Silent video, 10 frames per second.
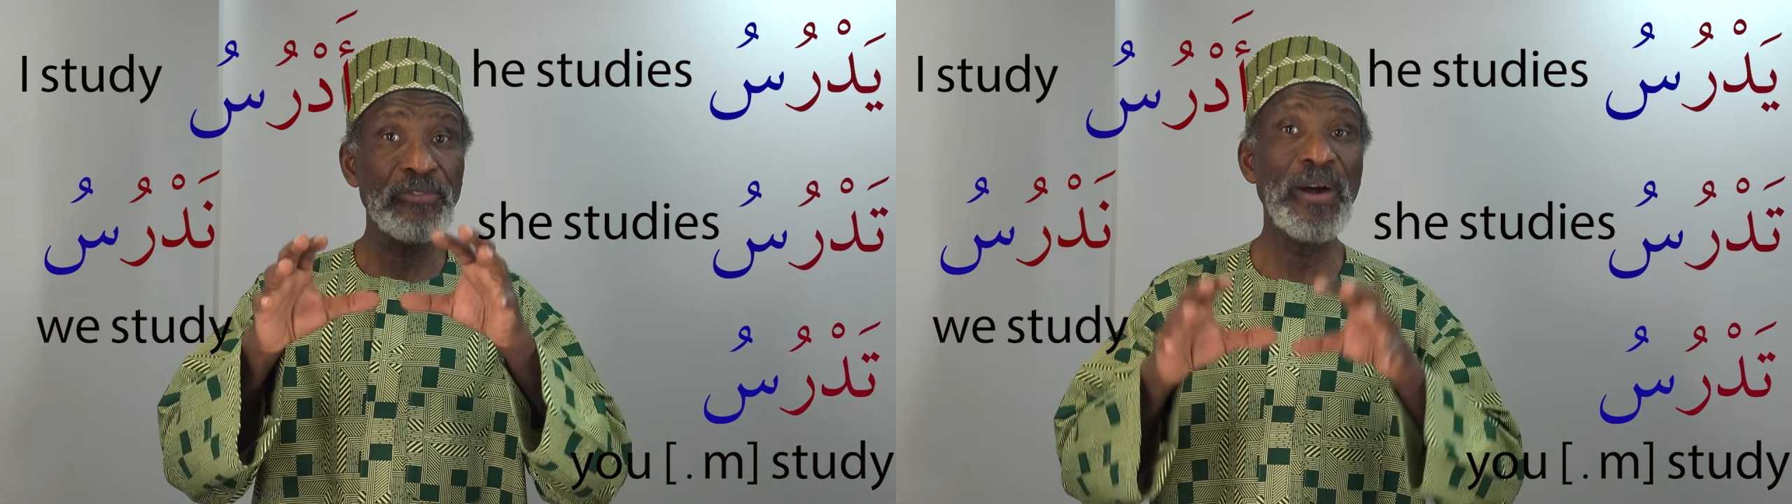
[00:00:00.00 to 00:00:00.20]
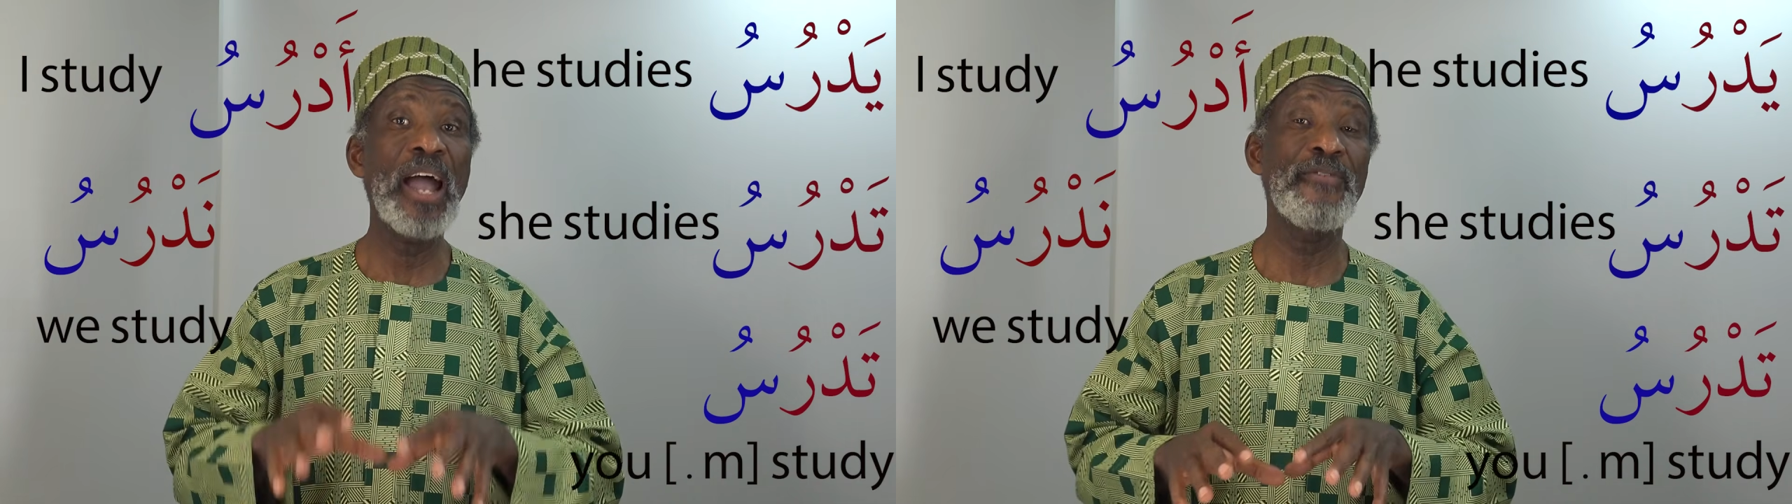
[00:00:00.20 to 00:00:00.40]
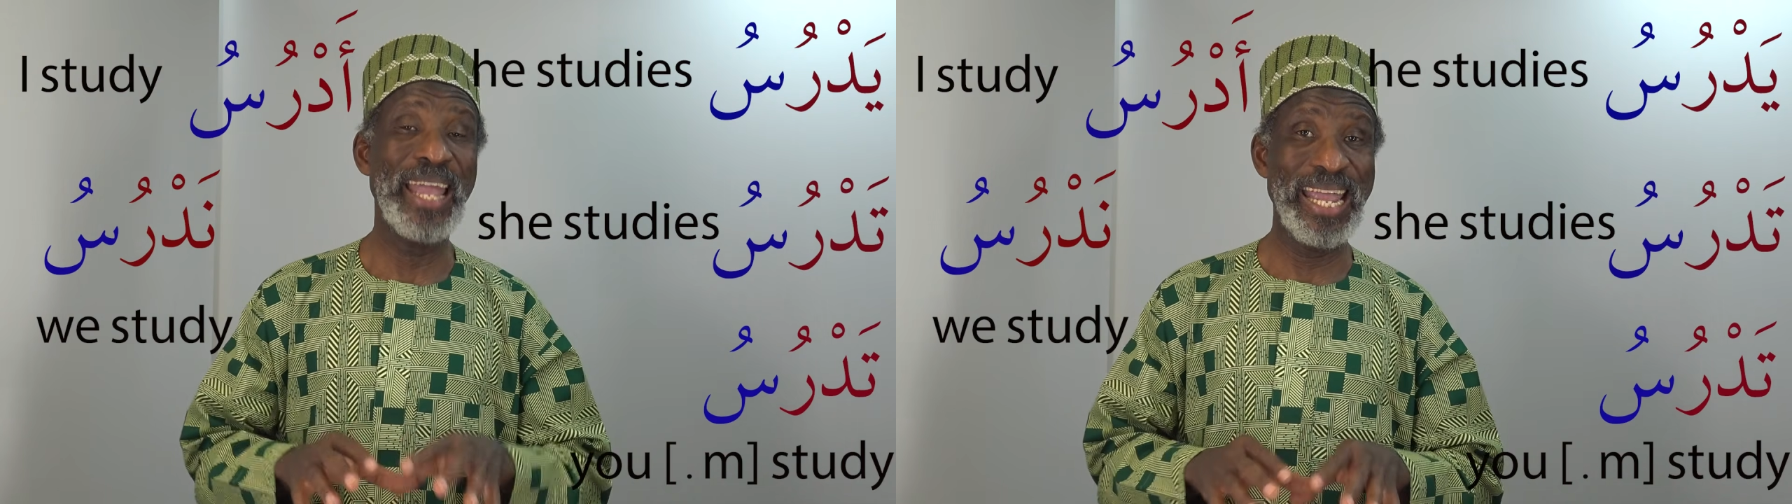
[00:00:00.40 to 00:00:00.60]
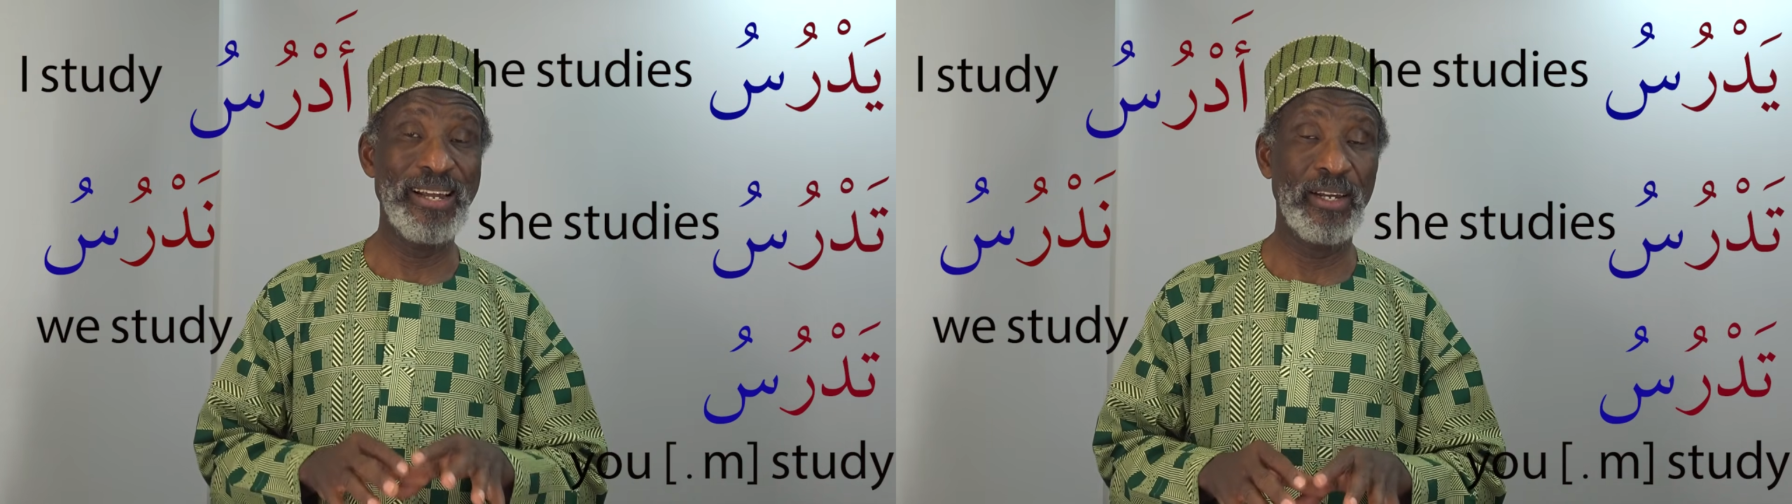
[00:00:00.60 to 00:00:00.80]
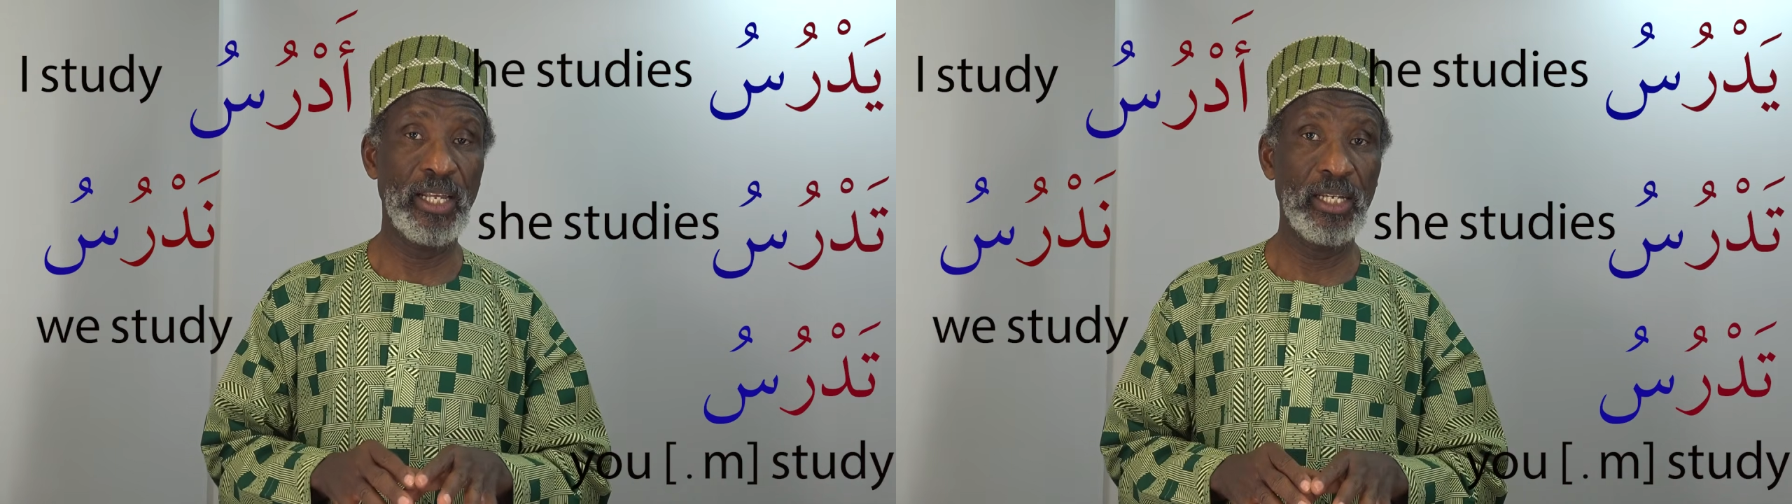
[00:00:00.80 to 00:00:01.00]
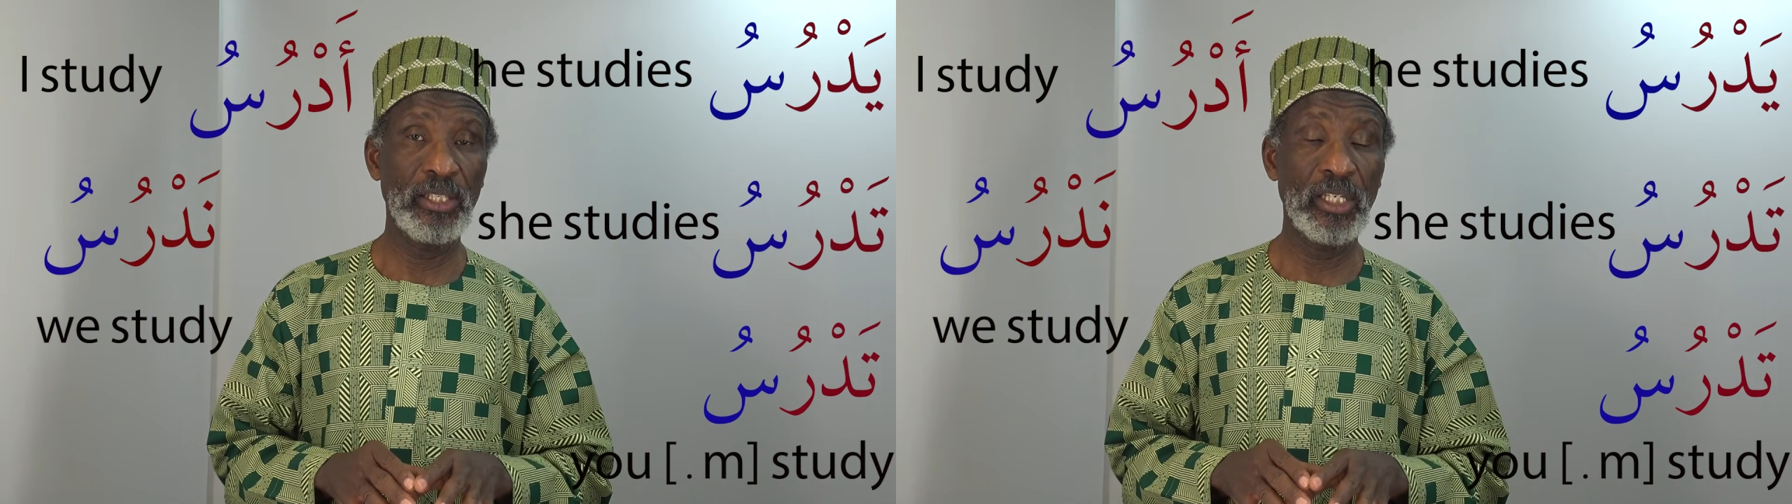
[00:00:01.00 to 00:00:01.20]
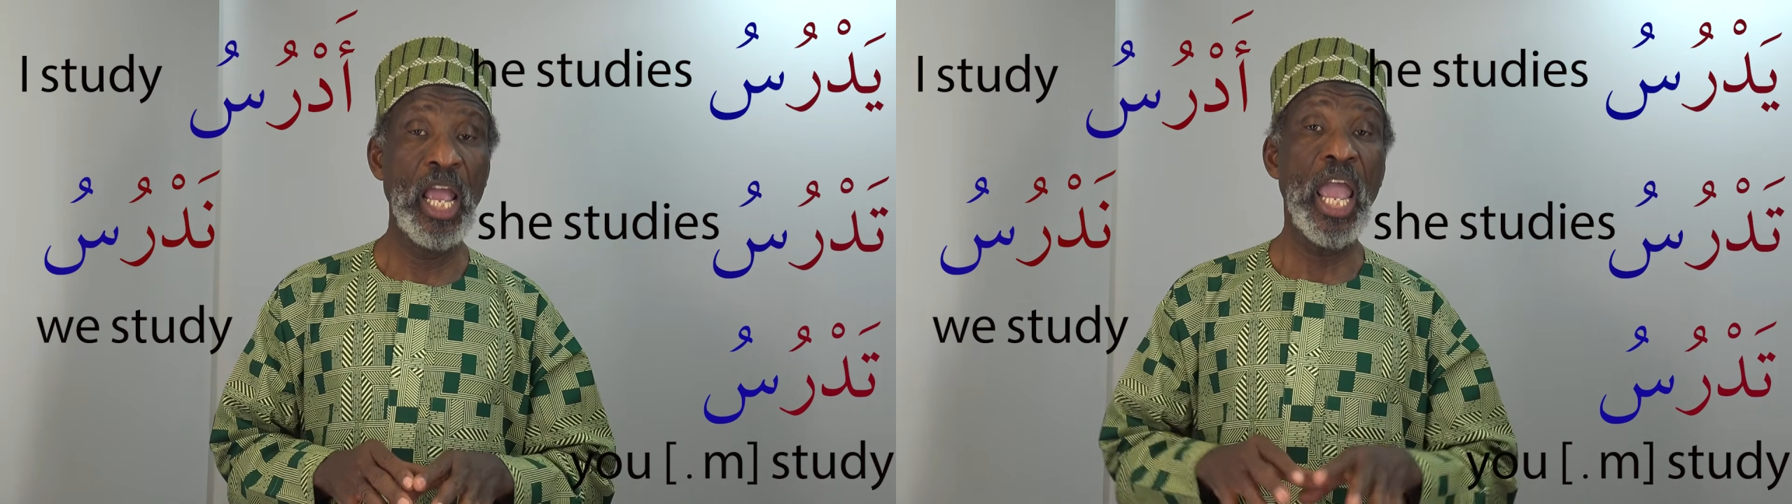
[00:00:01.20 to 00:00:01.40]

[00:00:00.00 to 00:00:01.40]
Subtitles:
5 areas,